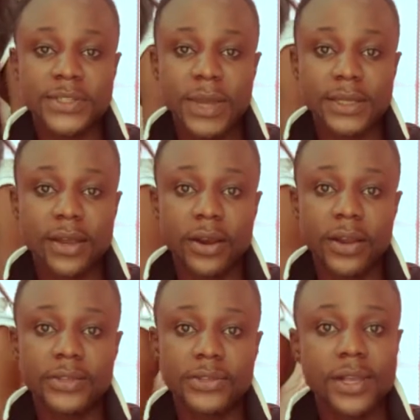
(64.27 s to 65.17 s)
Smart
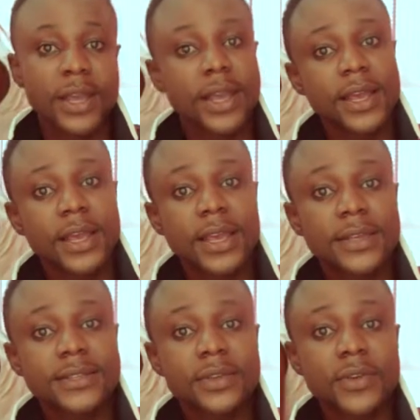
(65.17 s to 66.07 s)
Courage.
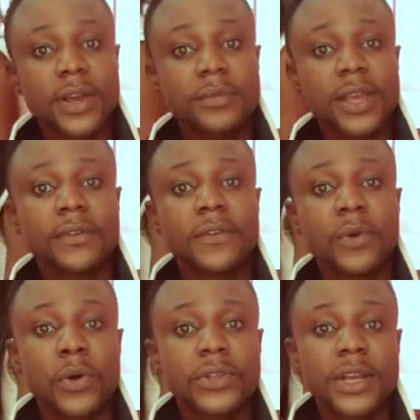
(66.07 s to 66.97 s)
Instagram Info
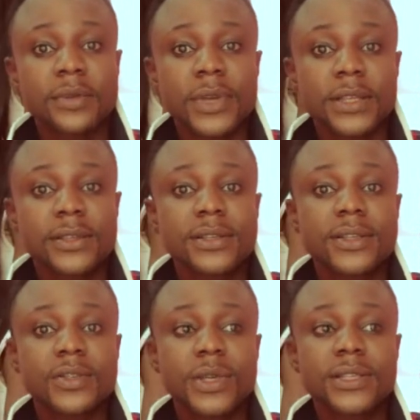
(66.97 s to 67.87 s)
World Charming.
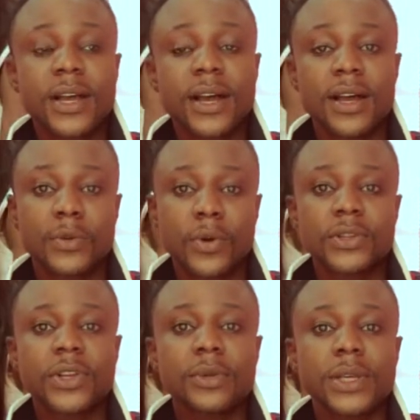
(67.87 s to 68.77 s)
Twitter
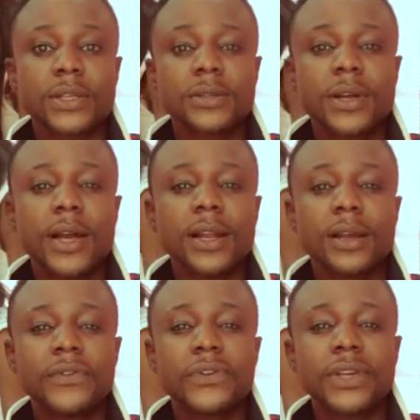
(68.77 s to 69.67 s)
World Charming. I
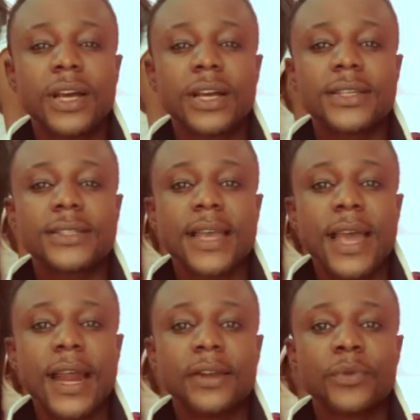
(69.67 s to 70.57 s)
love you guys
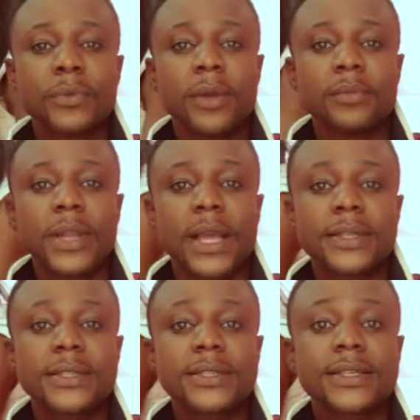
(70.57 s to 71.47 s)
and remain
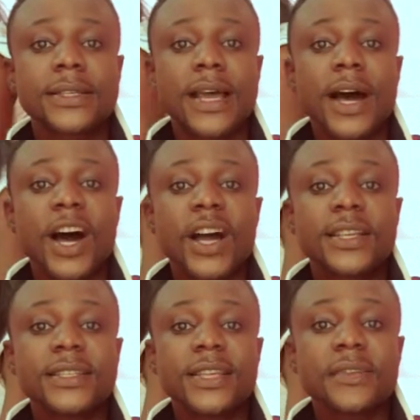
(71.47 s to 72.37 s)
blessed. This is
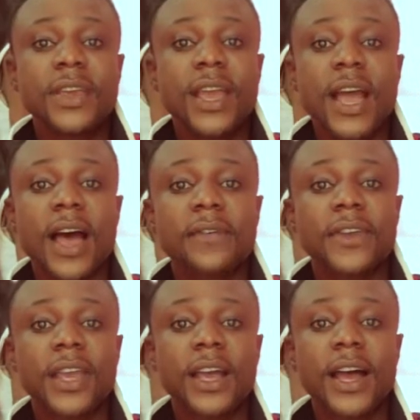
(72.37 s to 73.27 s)
Ice TV
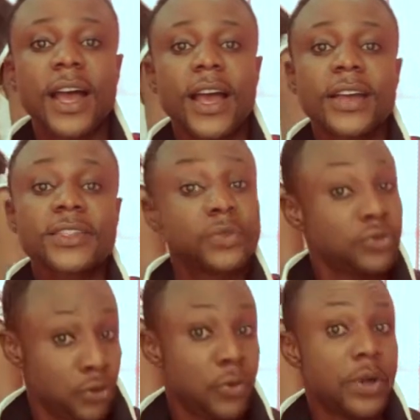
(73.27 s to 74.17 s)
Africa. So do
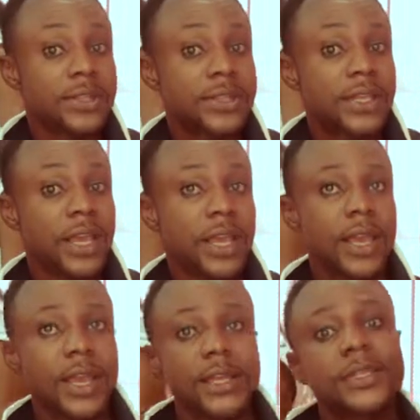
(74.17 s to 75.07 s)
you know what to say?
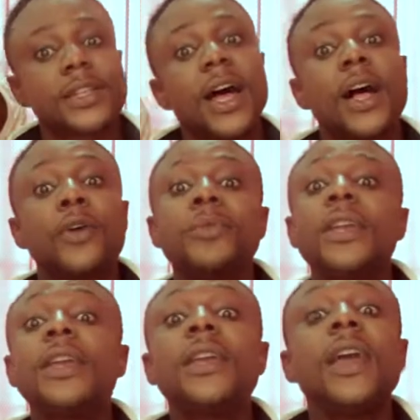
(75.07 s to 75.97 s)
Style me